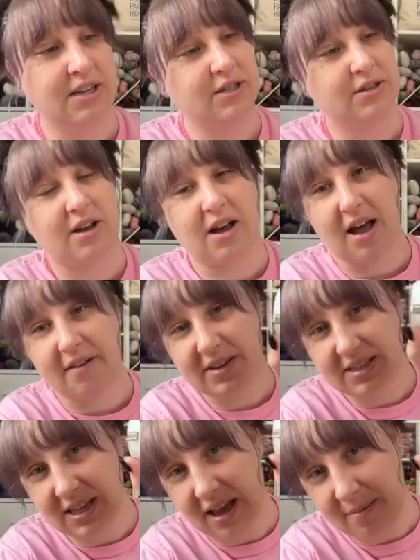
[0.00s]
So
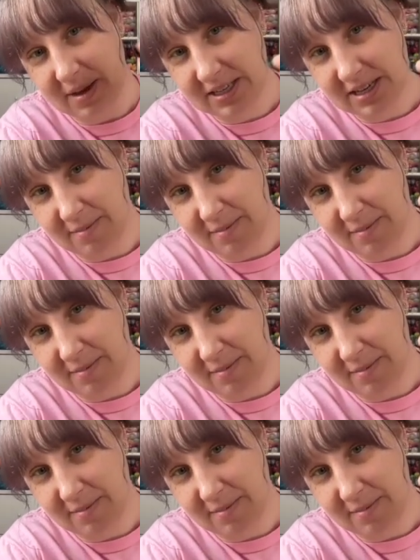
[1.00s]
obviously I picked up